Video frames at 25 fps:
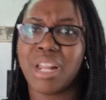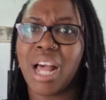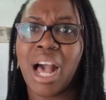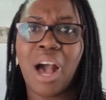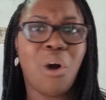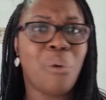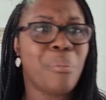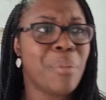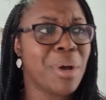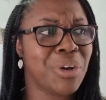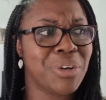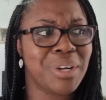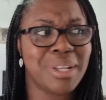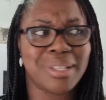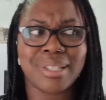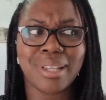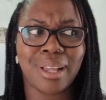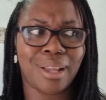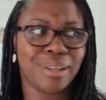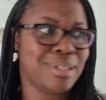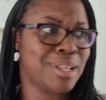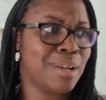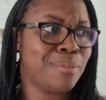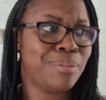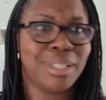how am I going to
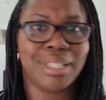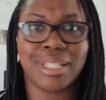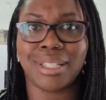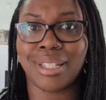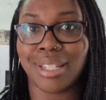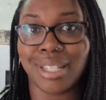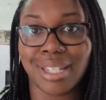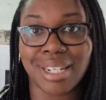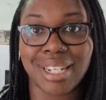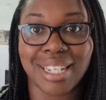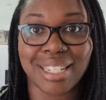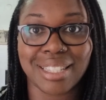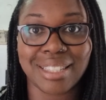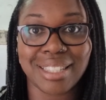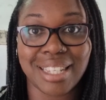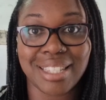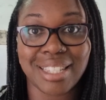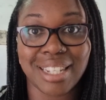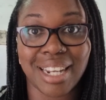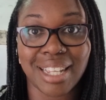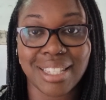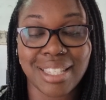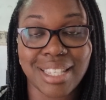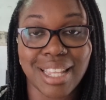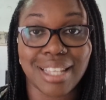sell something that
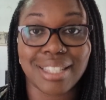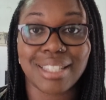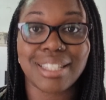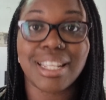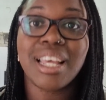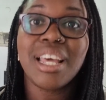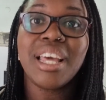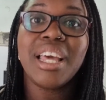doesn't exist?